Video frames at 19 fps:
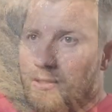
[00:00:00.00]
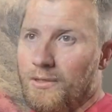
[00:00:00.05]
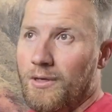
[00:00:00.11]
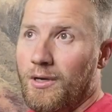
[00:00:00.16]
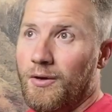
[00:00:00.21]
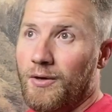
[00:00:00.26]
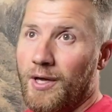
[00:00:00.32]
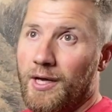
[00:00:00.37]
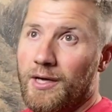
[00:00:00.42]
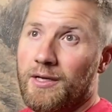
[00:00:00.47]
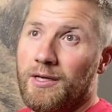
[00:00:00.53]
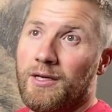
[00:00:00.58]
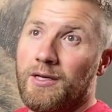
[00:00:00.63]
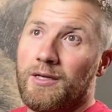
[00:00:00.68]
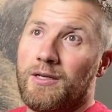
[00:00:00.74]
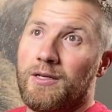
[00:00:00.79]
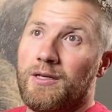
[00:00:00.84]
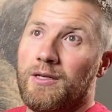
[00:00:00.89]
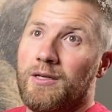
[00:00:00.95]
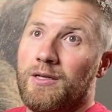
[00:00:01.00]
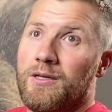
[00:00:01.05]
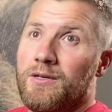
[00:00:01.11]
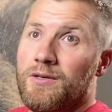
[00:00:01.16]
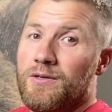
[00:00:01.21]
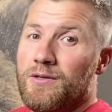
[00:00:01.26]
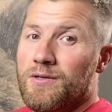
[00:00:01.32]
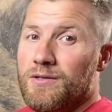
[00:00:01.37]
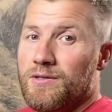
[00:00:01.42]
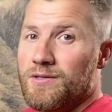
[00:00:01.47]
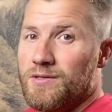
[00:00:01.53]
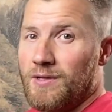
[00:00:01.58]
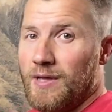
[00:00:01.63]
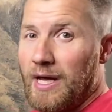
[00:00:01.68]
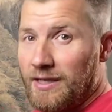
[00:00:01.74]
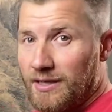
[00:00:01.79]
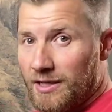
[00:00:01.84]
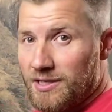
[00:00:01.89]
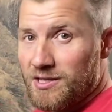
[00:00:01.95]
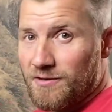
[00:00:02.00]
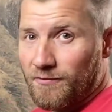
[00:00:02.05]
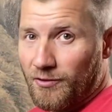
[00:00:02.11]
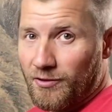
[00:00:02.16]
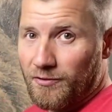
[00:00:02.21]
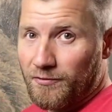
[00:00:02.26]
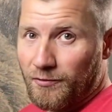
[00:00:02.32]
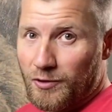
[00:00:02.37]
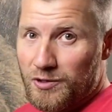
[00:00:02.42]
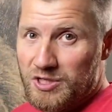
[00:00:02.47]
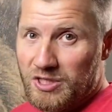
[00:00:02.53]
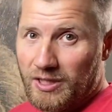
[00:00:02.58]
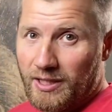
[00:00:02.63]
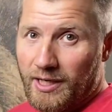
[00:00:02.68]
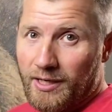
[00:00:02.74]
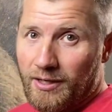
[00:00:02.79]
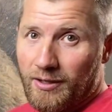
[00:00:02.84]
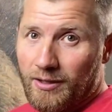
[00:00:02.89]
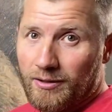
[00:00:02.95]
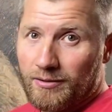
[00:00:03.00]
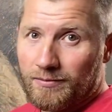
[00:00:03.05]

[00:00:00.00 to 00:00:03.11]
Okay, so that does it for the first layer.